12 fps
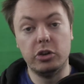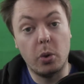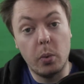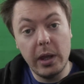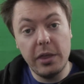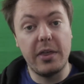So
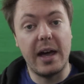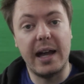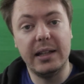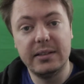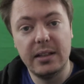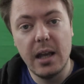with
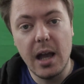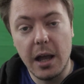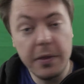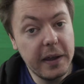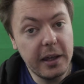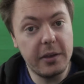that, I
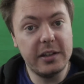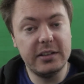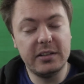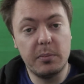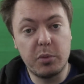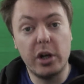think this
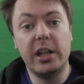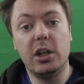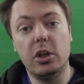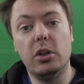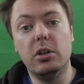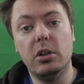is a pretty
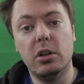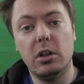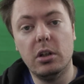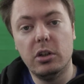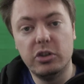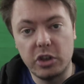good
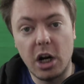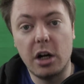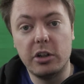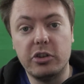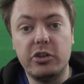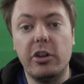
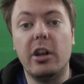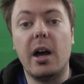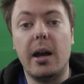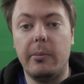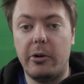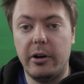start to the
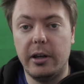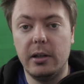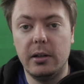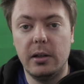library.